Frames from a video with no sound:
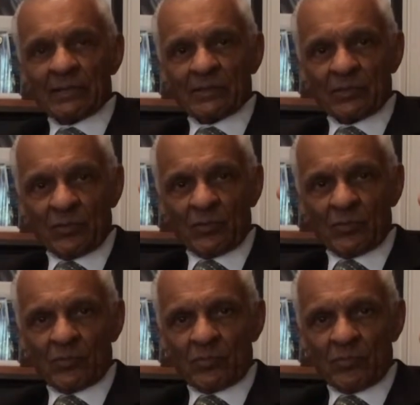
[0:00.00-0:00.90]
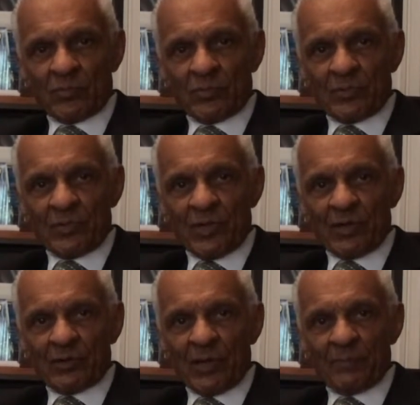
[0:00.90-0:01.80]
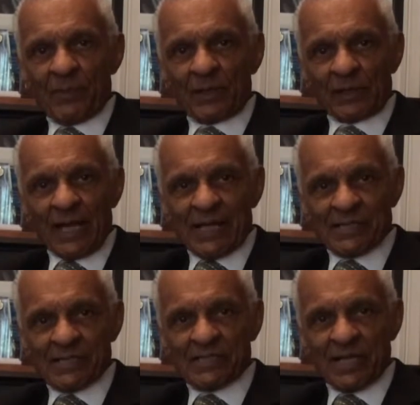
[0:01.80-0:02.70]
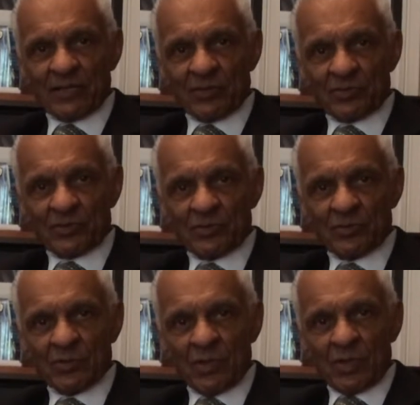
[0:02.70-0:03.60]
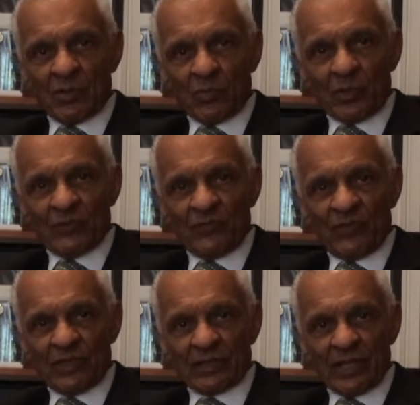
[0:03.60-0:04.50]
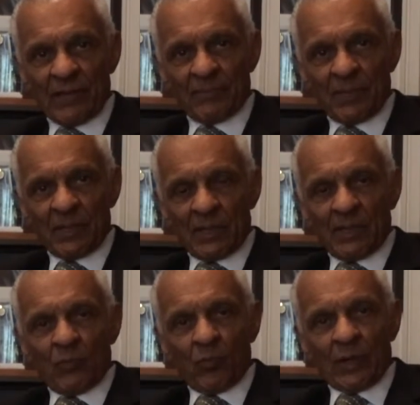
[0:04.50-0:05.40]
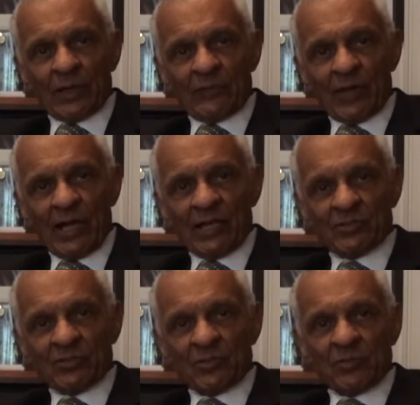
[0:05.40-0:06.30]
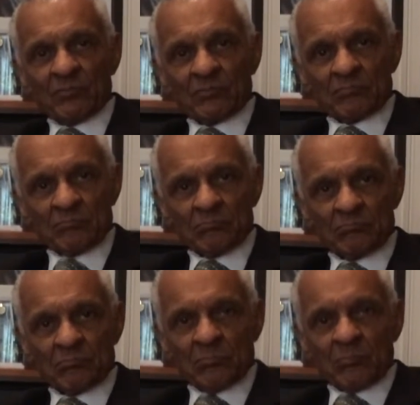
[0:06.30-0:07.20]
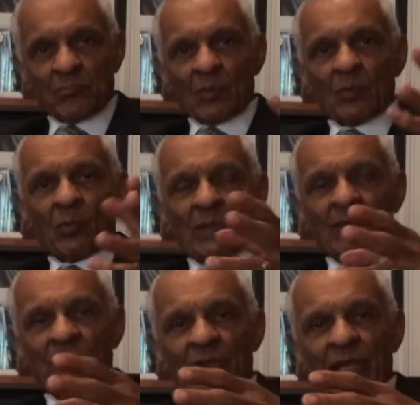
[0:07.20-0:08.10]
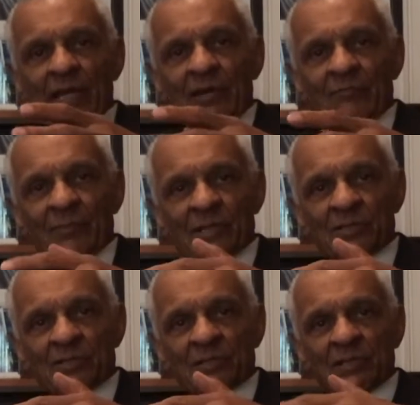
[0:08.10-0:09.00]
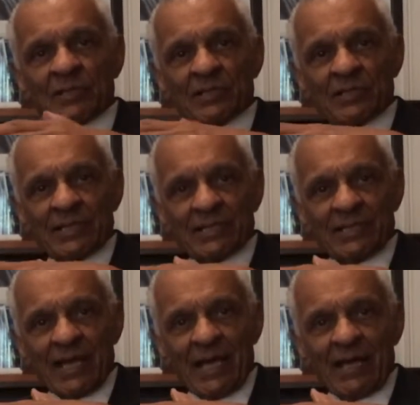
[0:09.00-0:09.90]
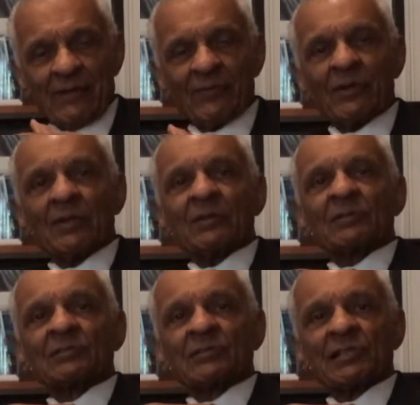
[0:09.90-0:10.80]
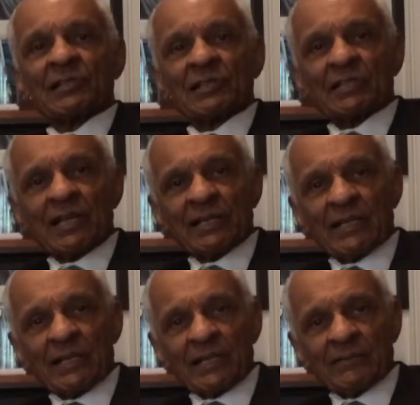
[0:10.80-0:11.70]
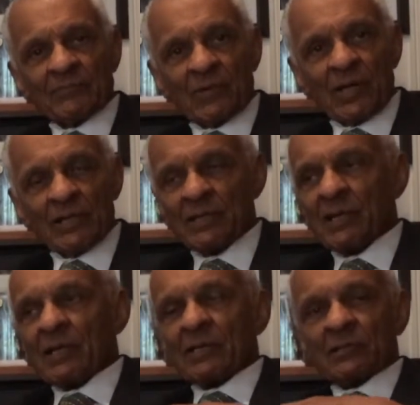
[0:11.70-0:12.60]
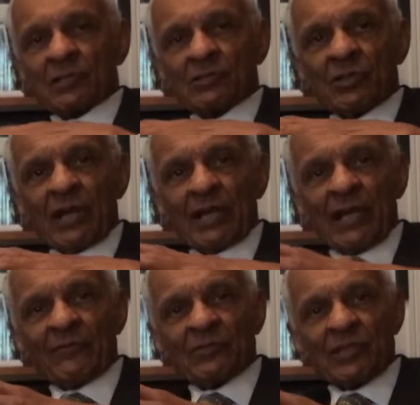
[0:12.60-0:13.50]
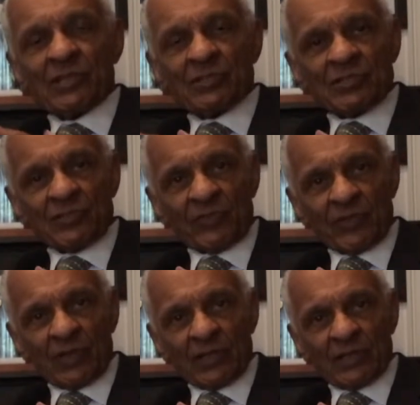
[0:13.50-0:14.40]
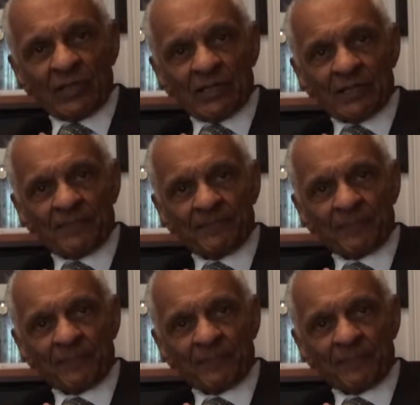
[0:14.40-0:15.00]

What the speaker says: you know, the classes they go to would fit them in whatever age group, whatever they have missed, didn't have, see that they get it, right? Because you got to have teachers for all of this,